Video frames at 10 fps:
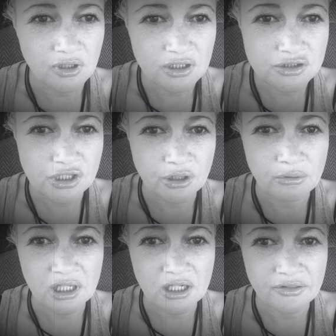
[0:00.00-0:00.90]

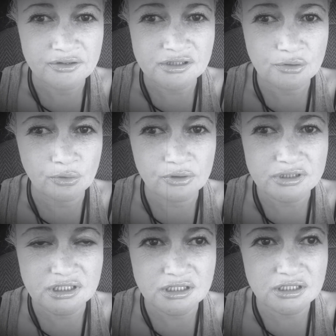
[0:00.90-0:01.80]
into another
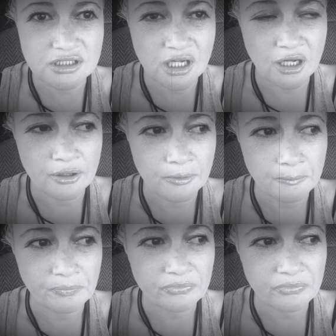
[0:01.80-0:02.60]
source so